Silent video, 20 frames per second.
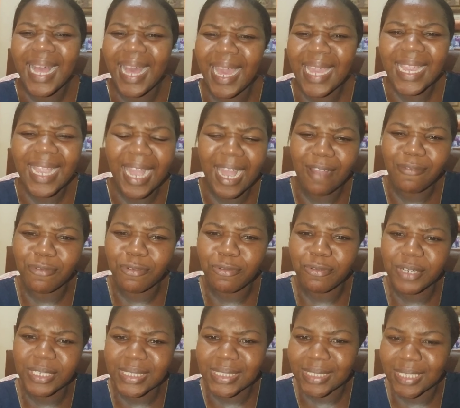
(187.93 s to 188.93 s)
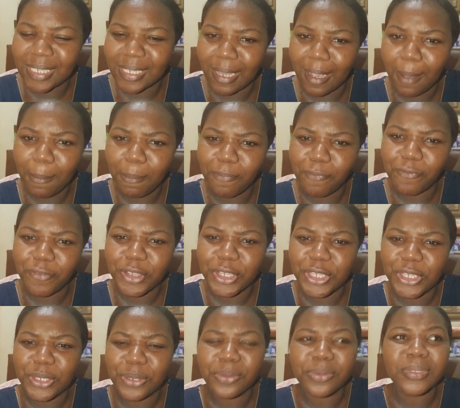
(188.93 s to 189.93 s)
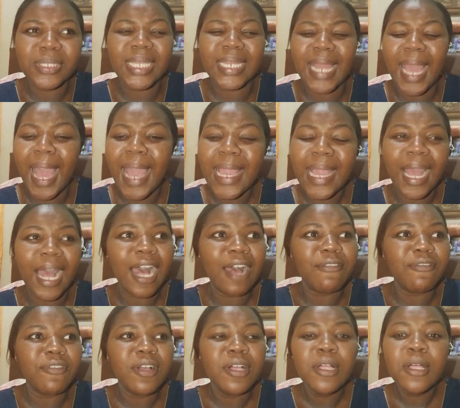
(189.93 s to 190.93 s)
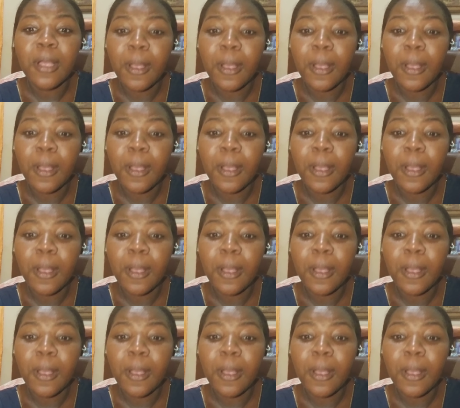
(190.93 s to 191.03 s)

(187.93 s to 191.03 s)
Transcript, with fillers: I have written up for you that I have